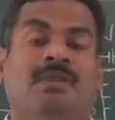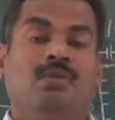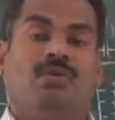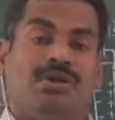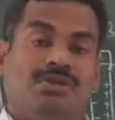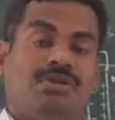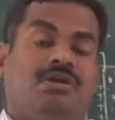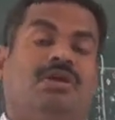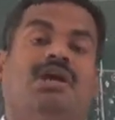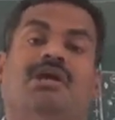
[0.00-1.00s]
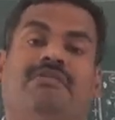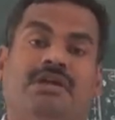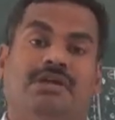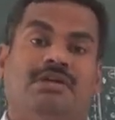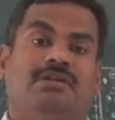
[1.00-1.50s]
what is the
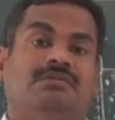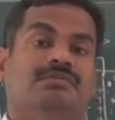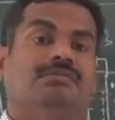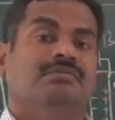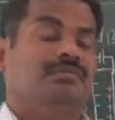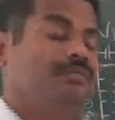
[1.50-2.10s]
effect of